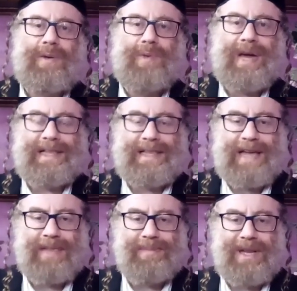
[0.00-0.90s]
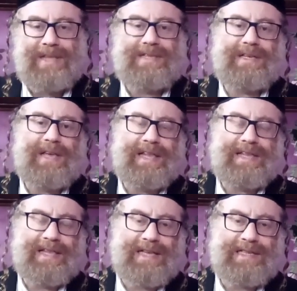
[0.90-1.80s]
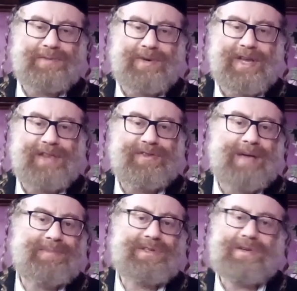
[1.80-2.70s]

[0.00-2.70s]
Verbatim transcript: wait nine minutes, ate another twenty-eight grams.